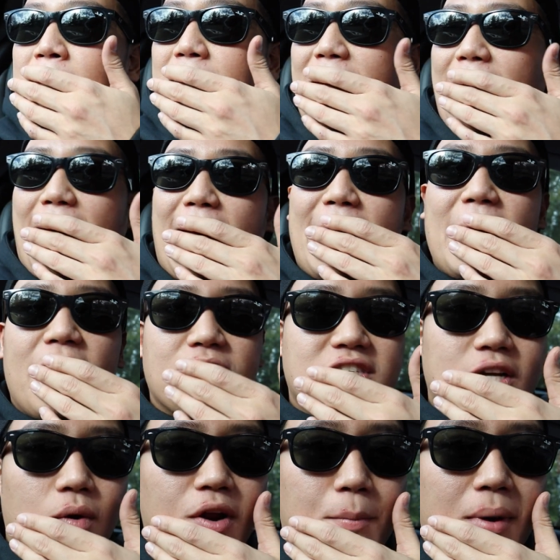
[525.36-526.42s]
Like, I know if
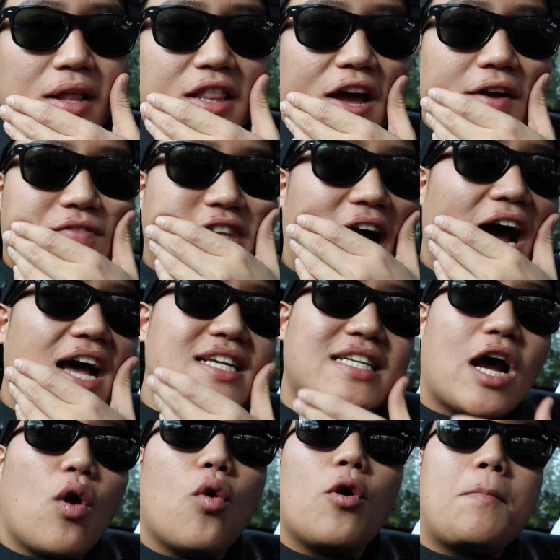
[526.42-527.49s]
someone in my life dies,
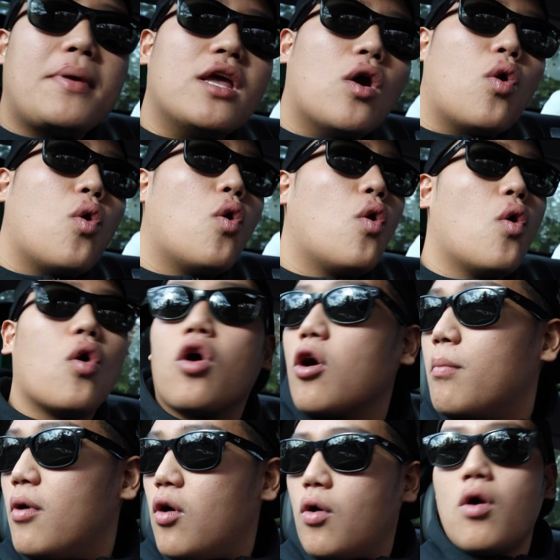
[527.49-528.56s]
that would be a
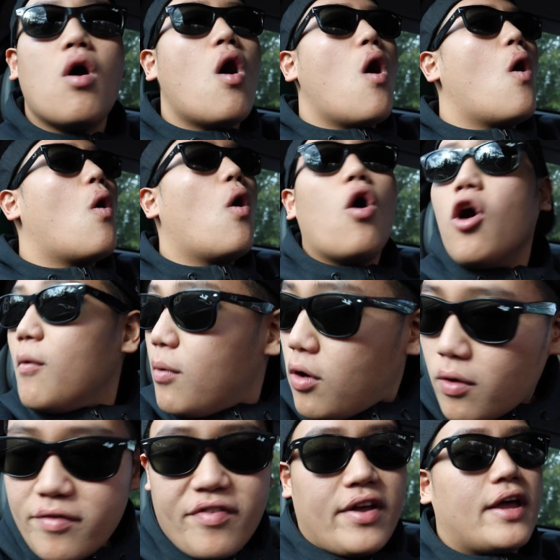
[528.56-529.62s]
horrible,
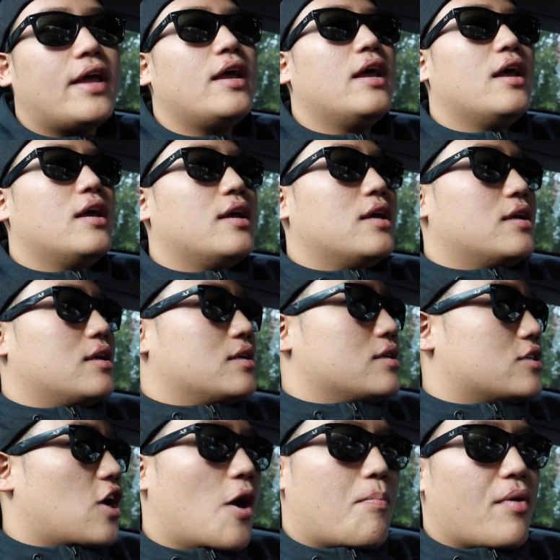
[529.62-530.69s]
horrible event
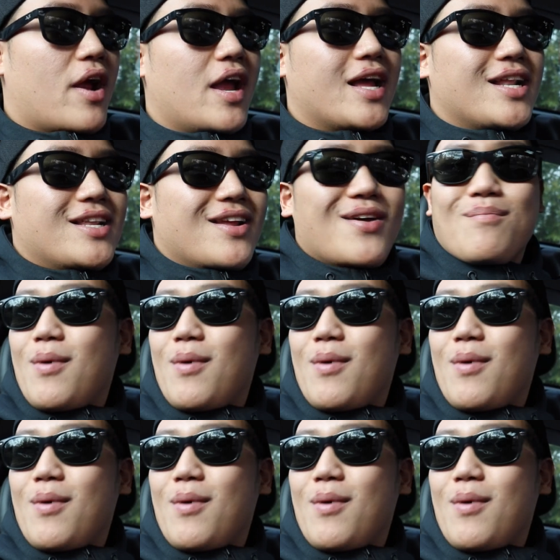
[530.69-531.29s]
start praying.